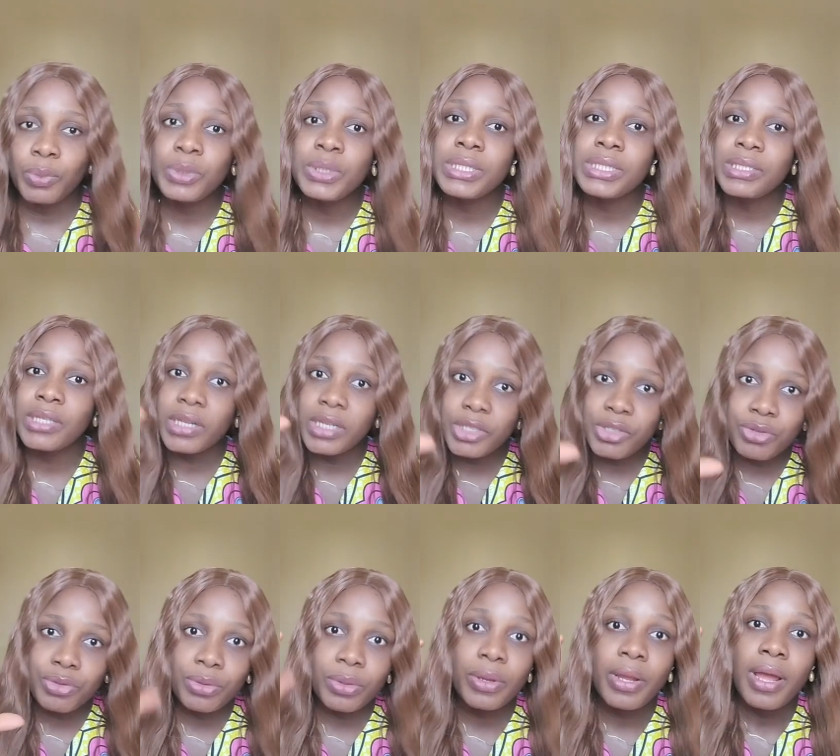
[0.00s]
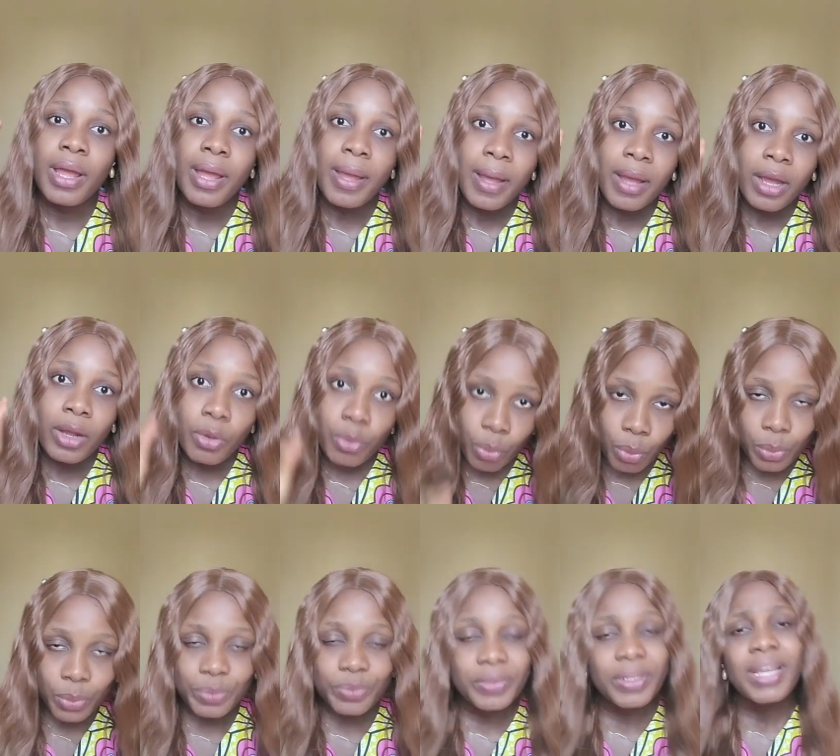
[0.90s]
which is the literal
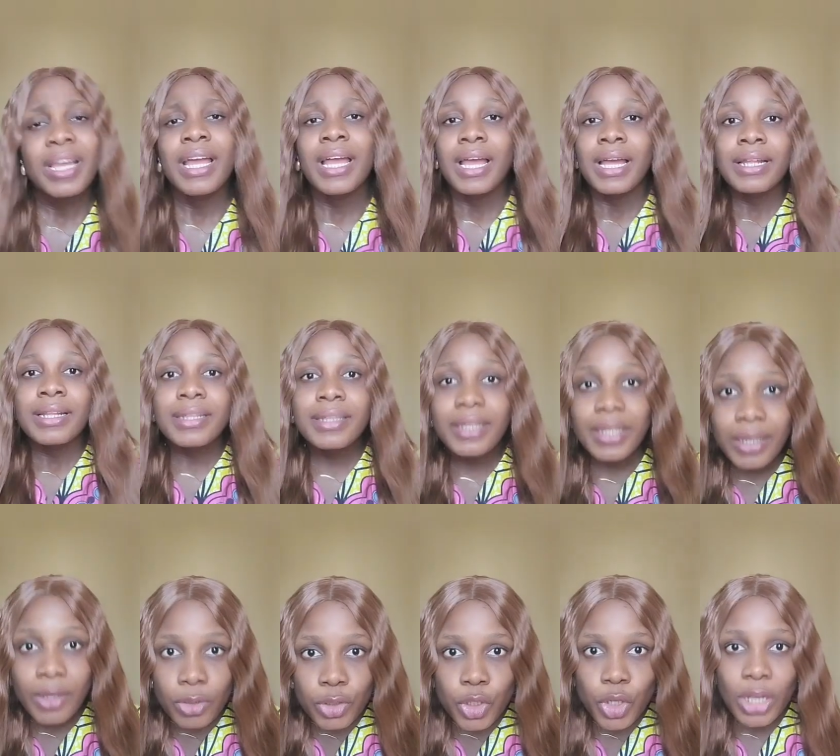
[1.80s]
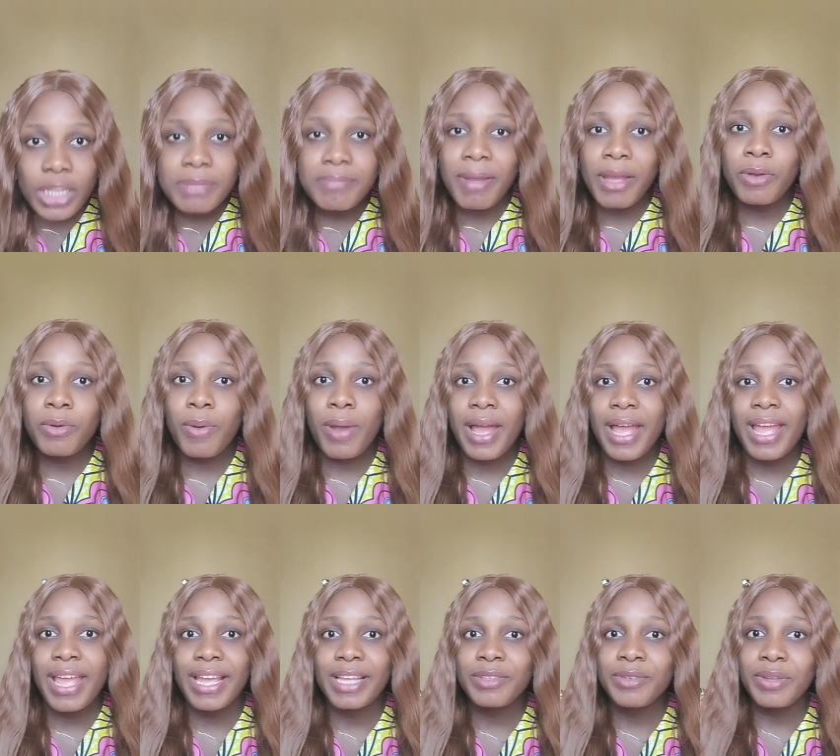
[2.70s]
rule. The judge might go
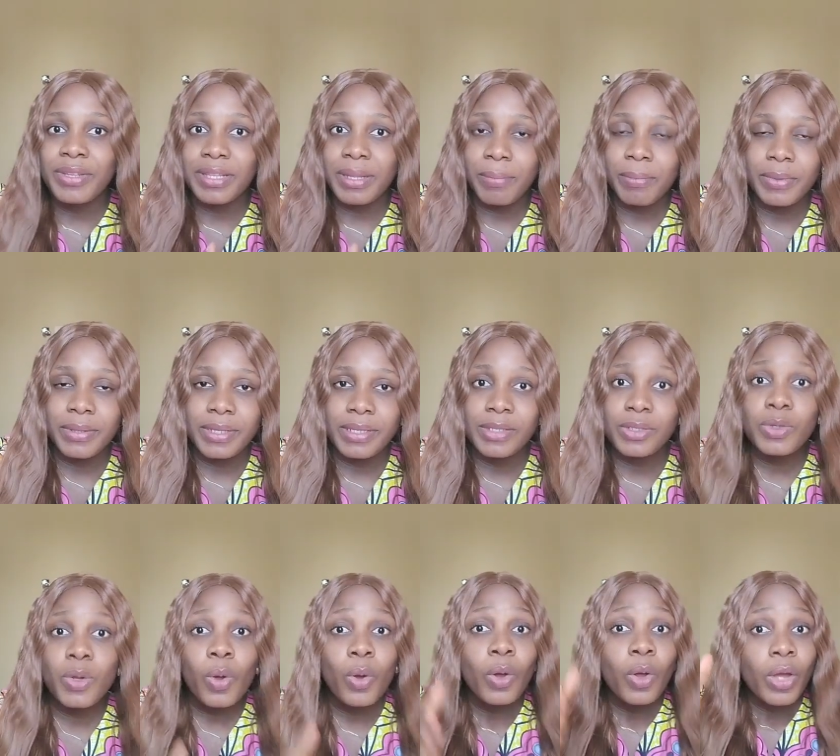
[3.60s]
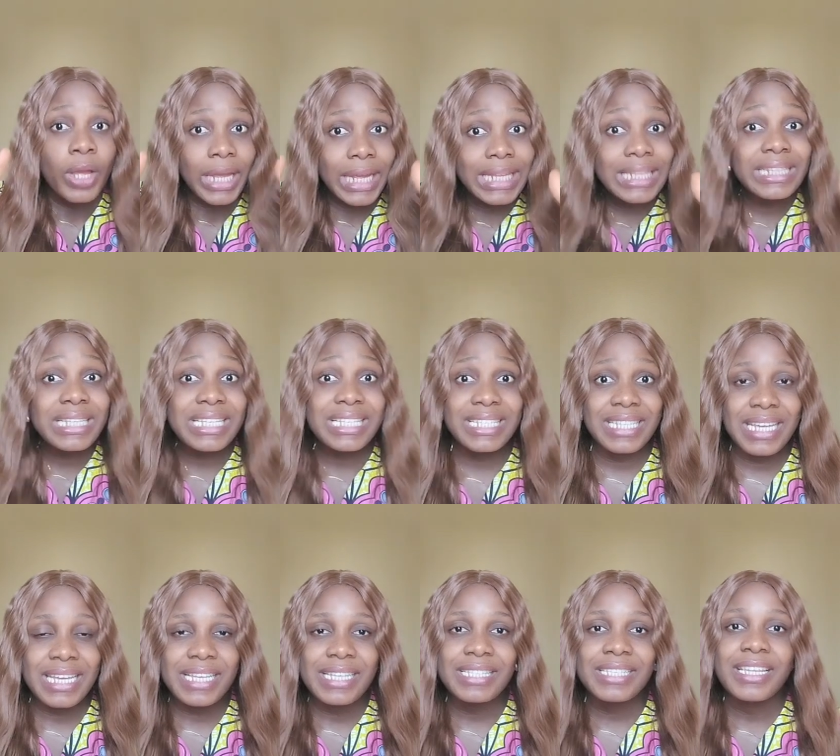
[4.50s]
ahead to interpret it. So in this
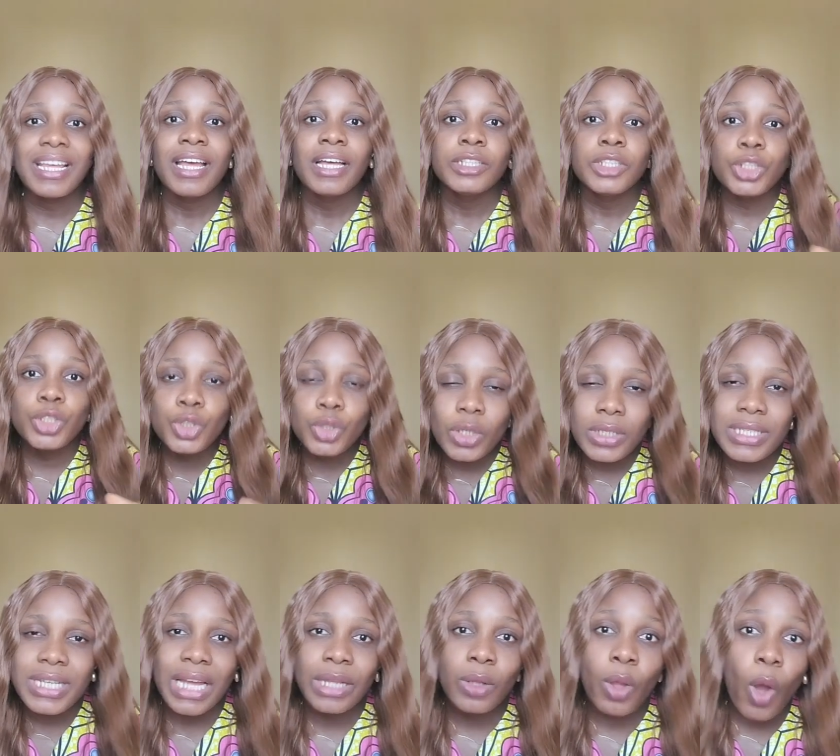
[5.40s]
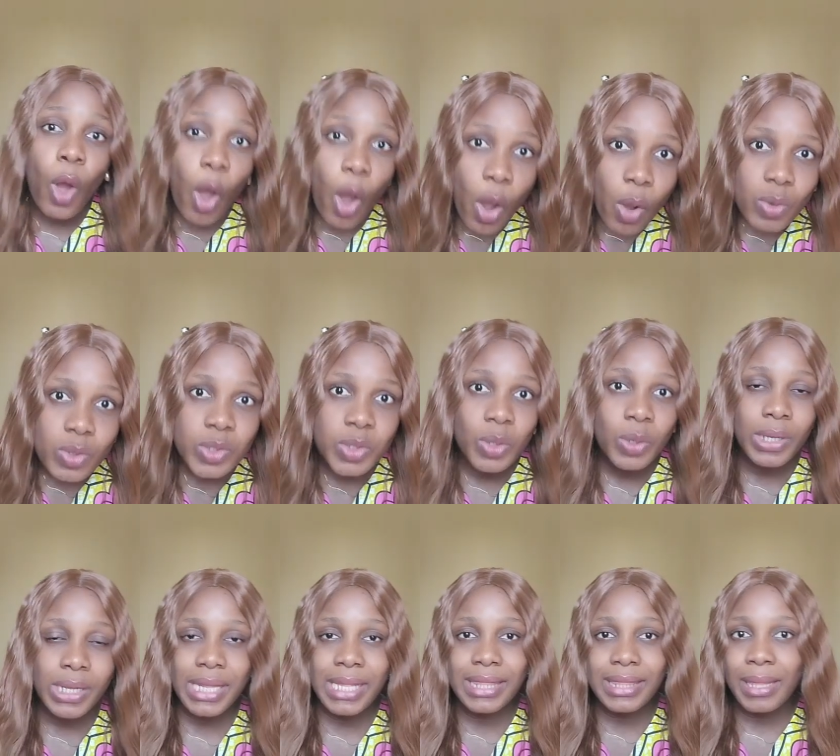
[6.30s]
case, the judge can
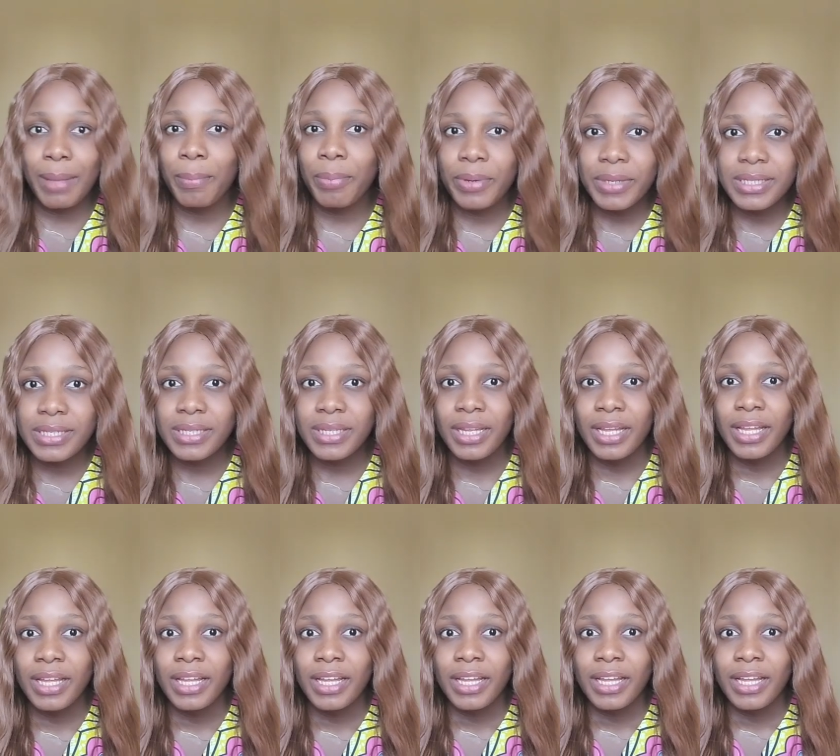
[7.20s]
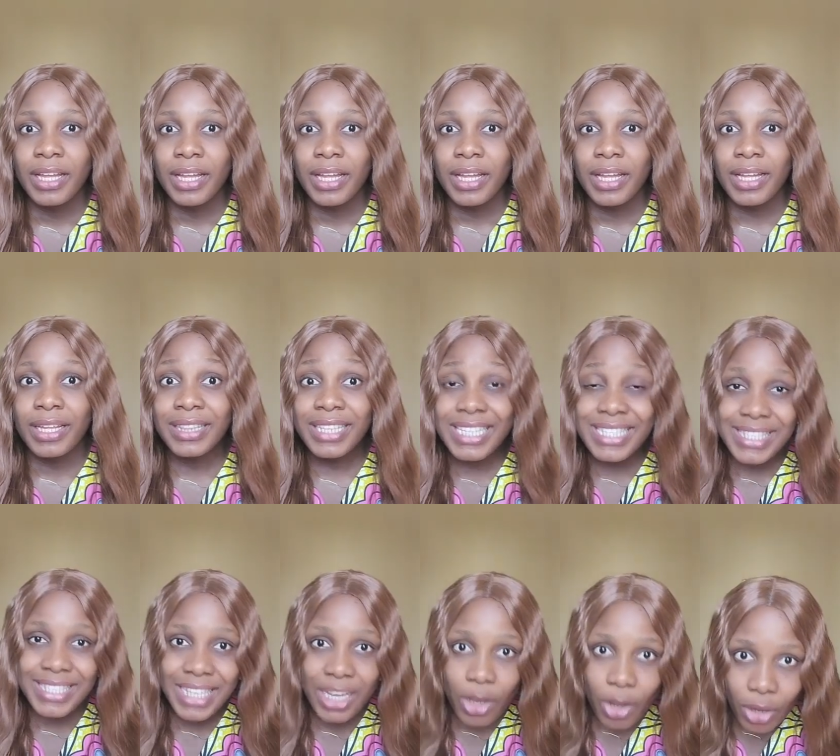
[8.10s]
also interpret the
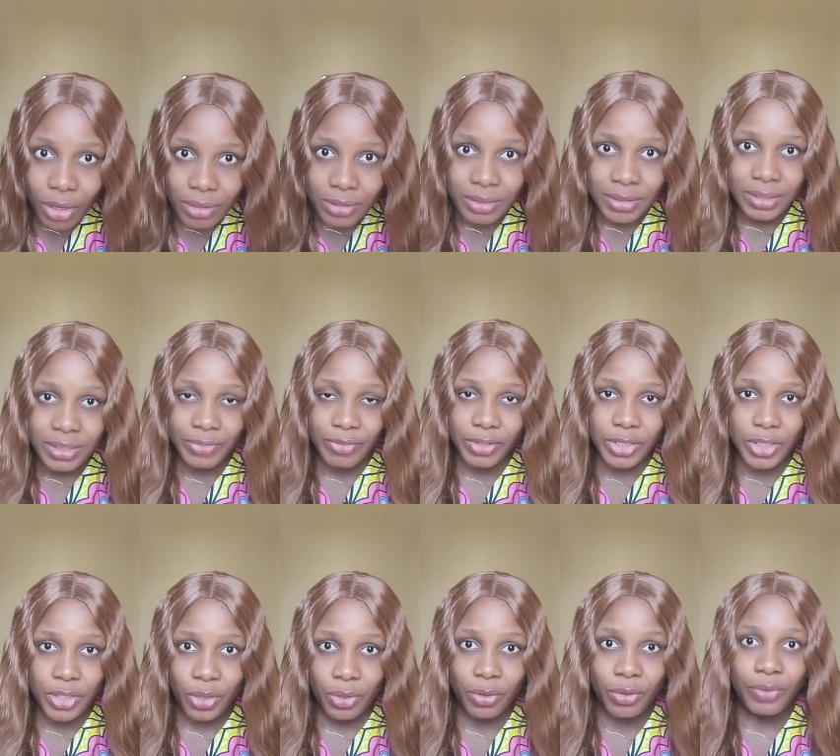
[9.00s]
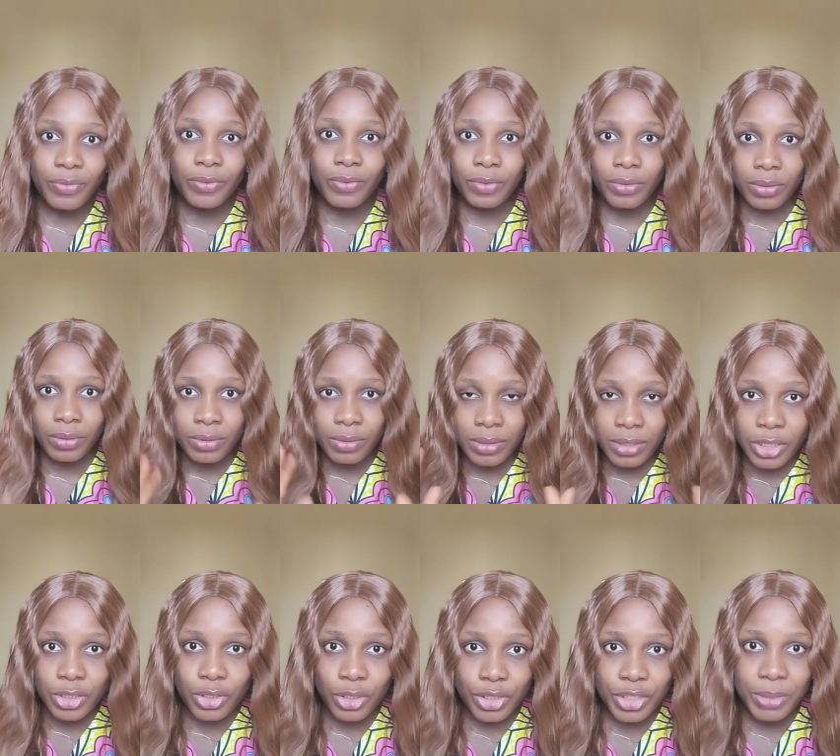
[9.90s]
second definition of
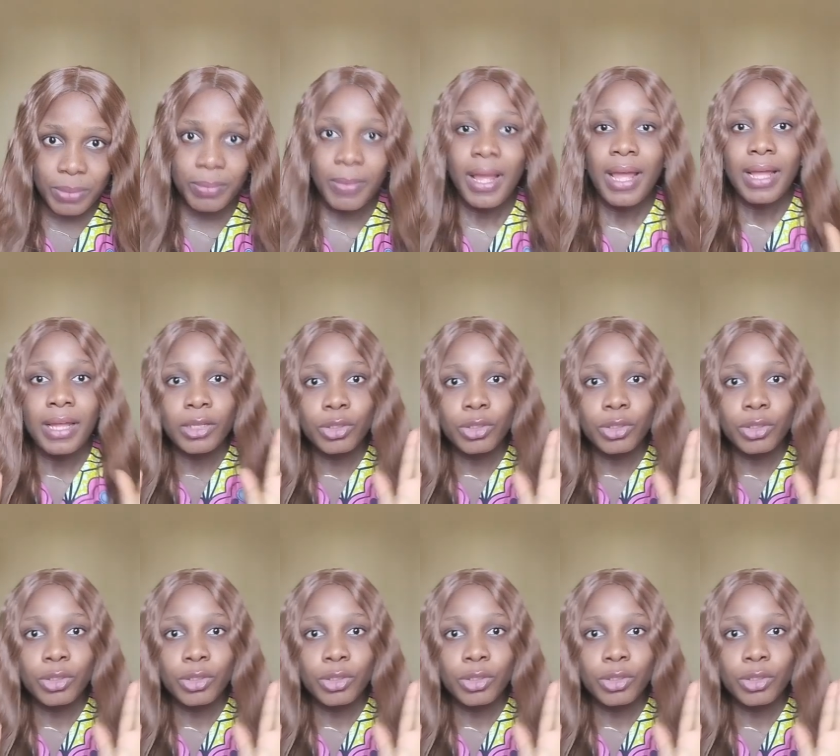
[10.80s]
relationship.